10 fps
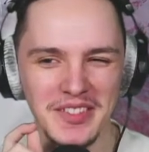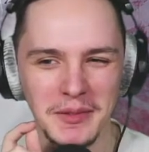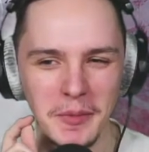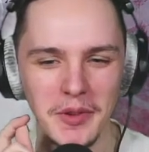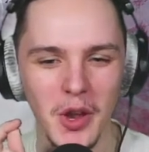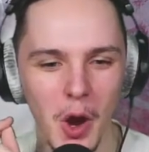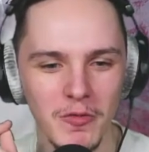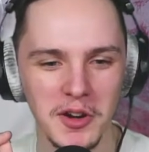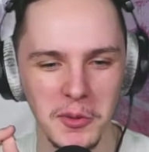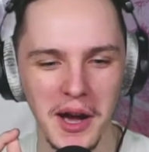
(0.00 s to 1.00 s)
not
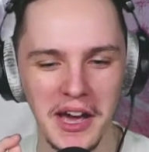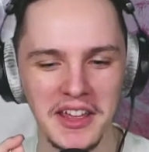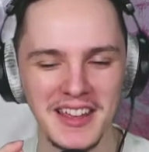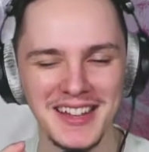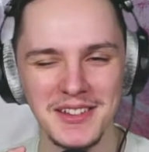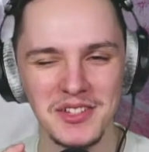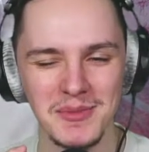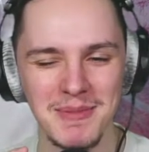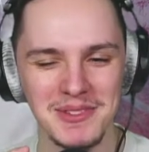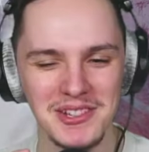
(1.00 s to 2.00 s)
required at the end of some
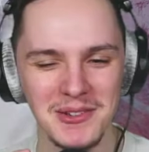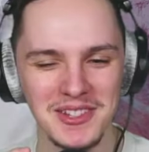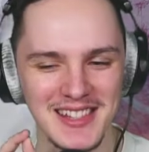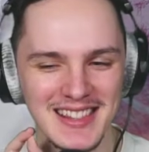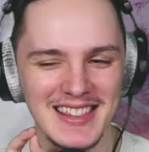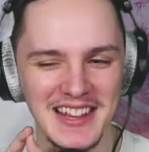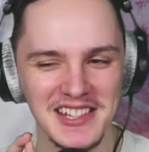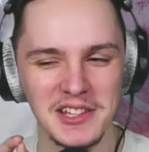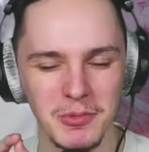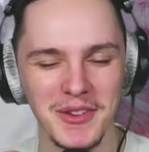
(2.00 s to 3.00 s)
episodes. This is one of